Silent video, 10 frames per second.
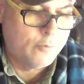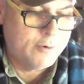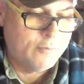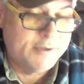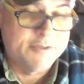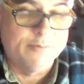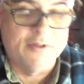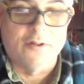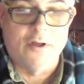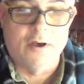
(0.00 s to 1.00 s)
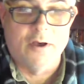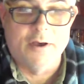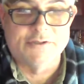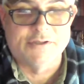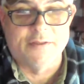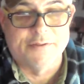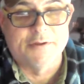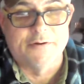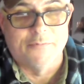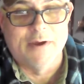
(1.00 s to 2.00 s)
Nobody wants to be lost on
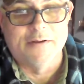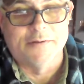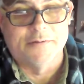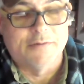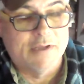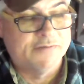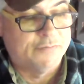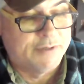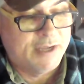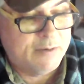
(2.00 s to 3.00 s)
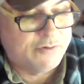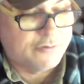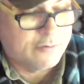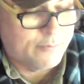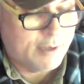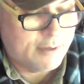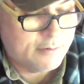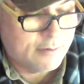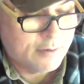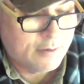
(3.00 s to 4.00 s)
Thunder Mountain. That's for damn sure,
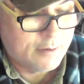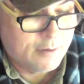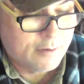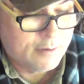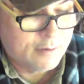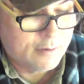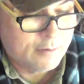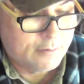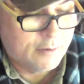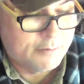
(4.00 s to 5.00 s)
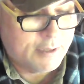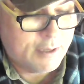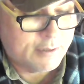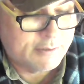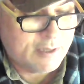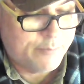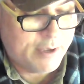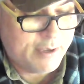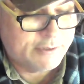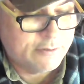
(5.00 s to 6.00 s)
man. No thanks. I'll
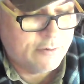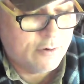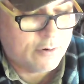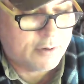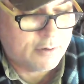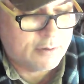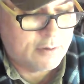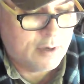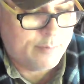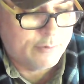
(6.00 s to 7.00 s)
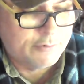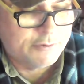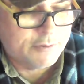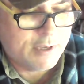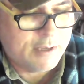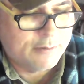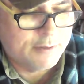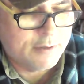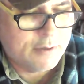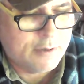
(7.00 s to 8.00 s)
pass. New York Couples
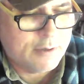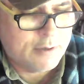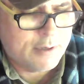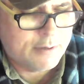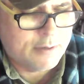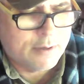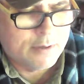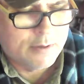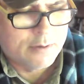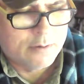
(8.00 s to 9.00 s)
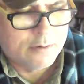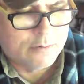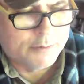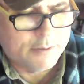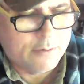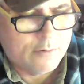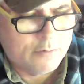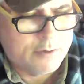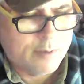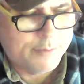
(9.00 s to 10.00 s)
and Leon or
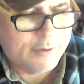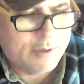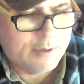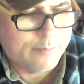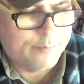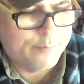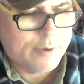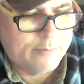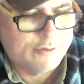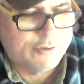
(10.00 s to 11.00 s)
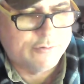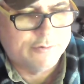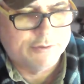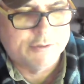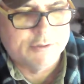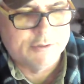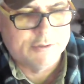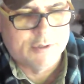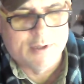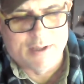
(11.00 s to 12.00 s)
Leon Company and Publishers.
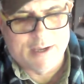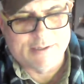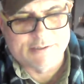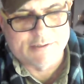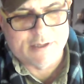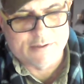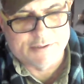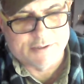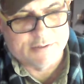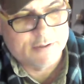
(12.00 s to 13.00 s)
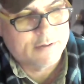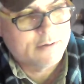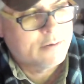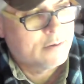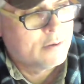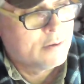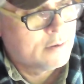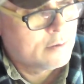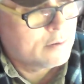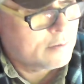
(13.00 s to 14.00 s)
It doesn't tell us anything,
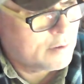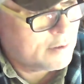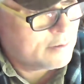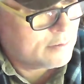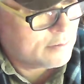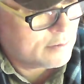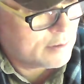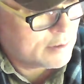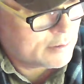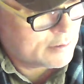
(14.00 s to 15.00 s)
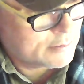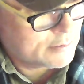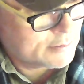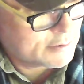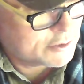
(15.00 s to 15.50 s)
right? This